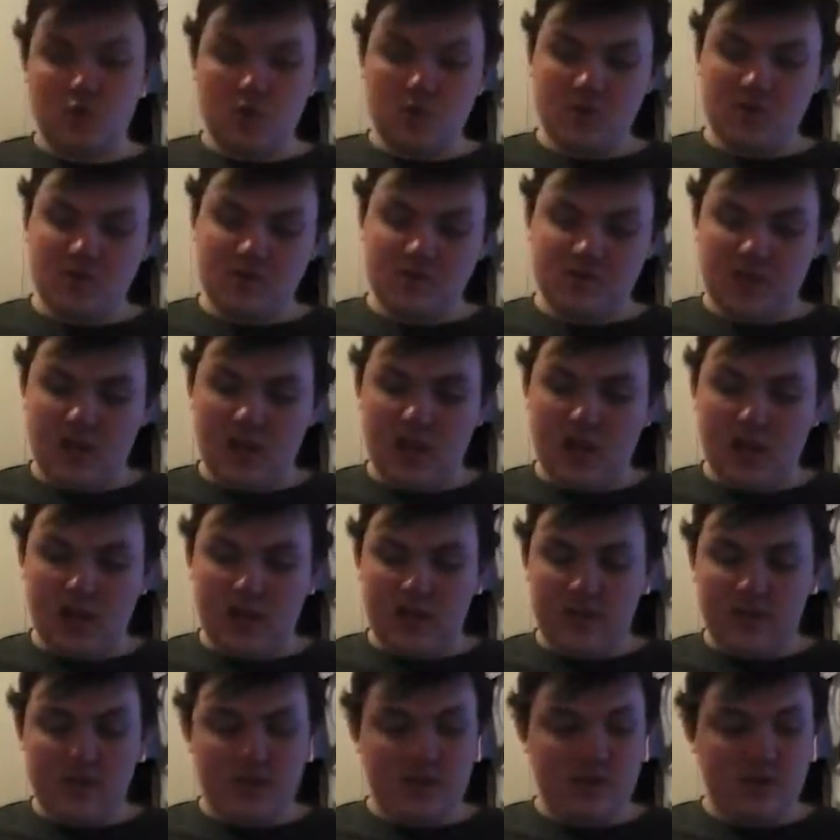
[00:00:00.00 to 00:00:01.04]
useless
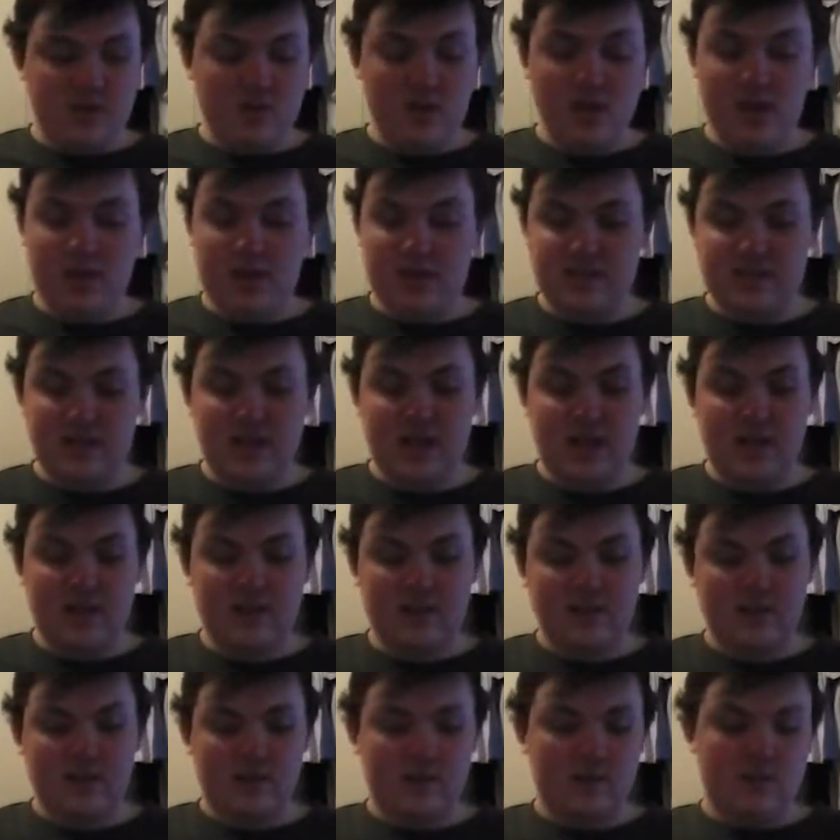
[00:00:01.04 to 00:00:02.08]
card in the entire
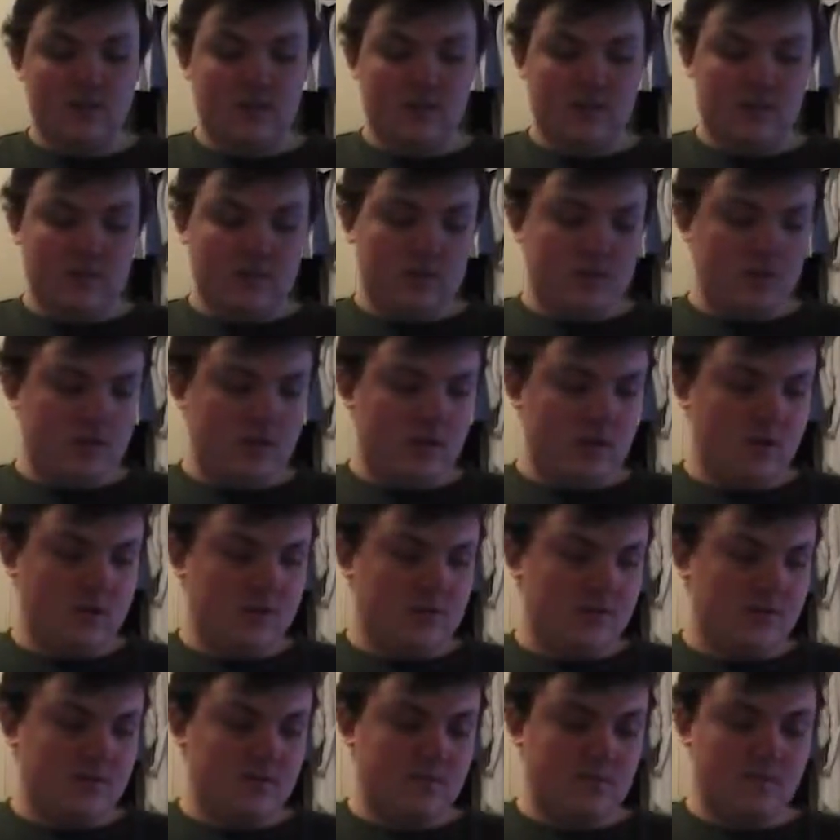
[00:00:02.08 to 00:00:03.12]
deck.
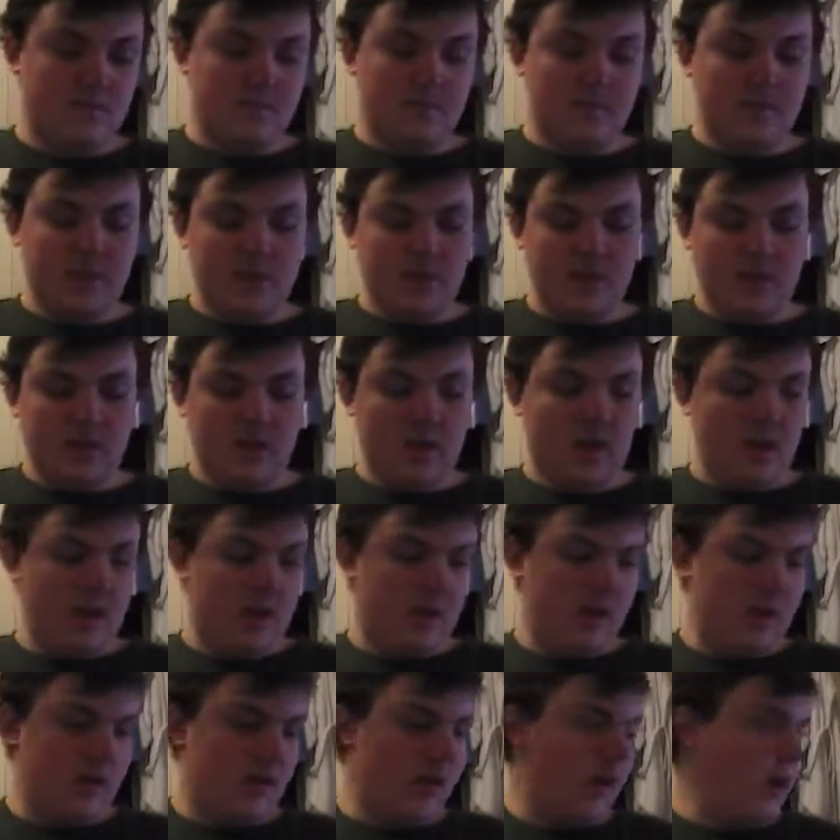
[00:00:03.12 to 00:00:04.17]
Because,
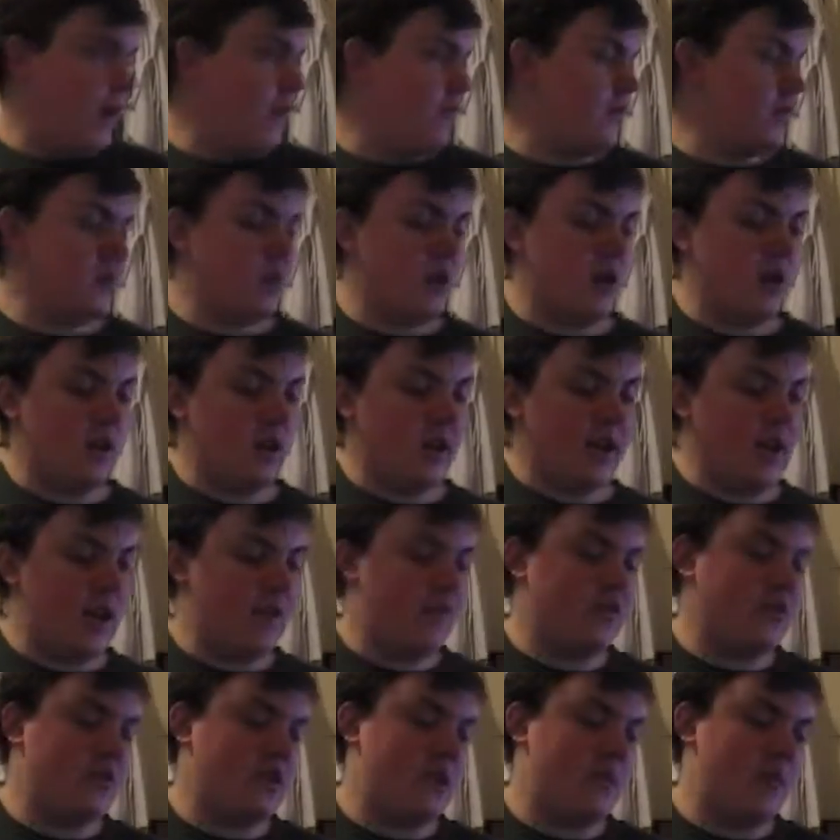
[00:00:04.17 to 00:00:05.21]
yeah, every
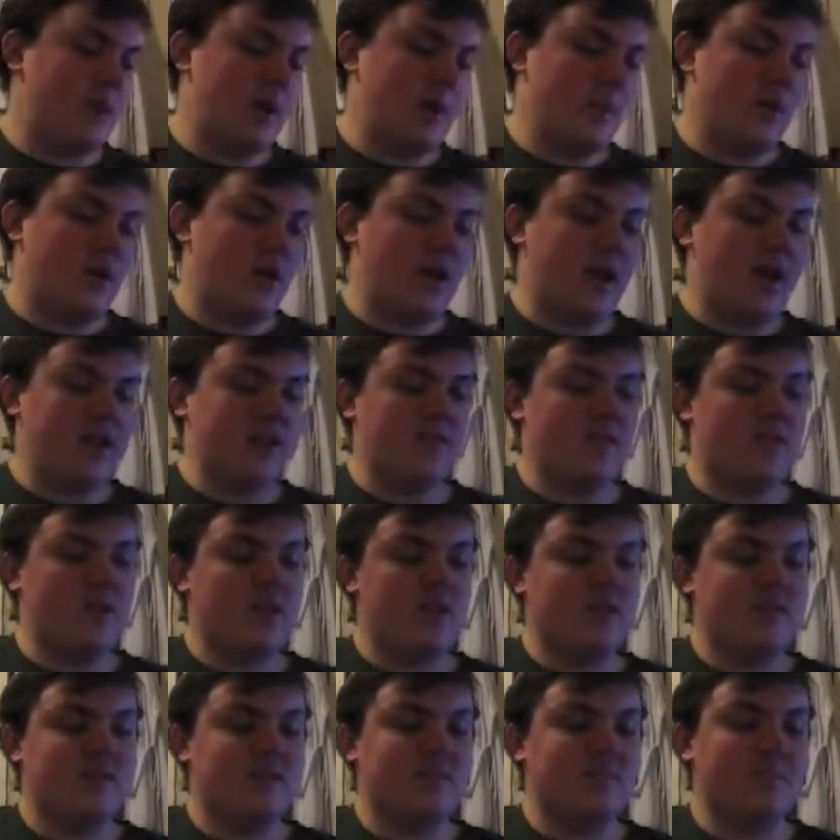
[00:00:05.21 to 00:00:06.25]
time my opponent
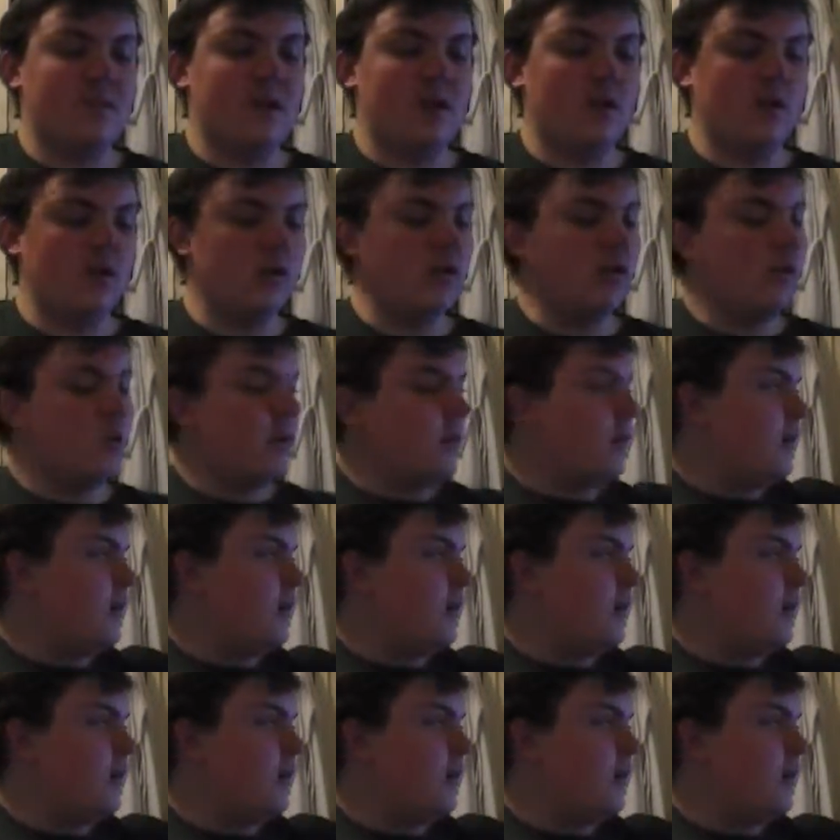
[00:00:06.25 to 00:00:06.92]
activated a spell,